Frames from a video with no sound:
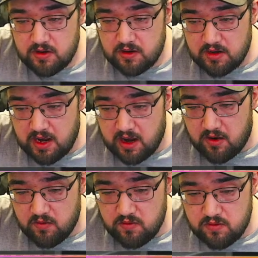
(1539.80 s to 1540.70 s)

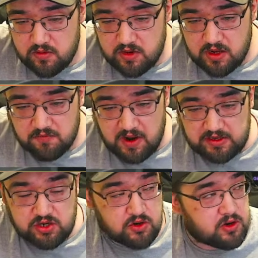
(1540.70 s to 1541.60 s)
Now, if I
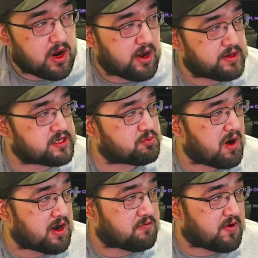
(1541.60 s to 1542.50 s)
turn on
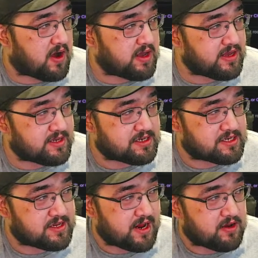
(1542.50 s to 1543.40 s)
Spotify,
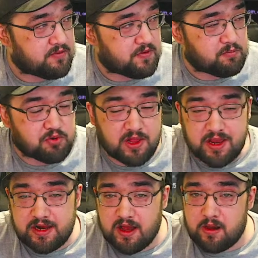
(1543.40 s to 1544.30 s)
instead of it
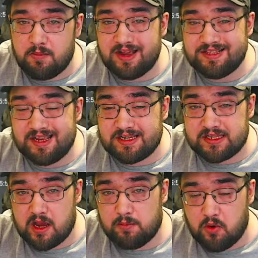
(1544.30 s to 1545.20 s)
playing on my
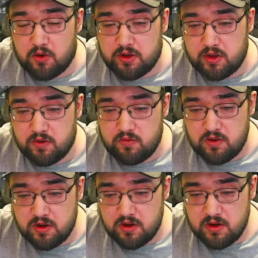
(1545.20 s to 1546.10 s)
desktop audio,
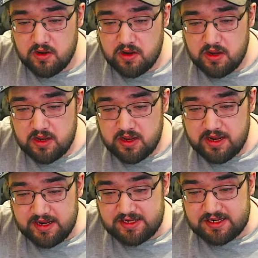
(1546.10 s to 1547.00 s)

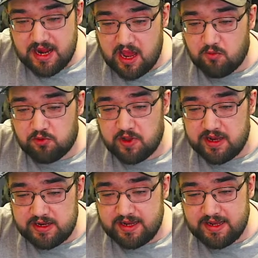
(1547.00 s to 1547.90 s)
it is now
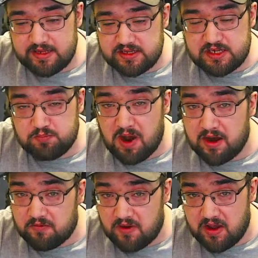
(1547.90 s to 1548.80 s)
playing in
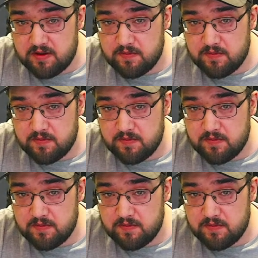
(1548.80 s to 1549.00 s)
Spotify.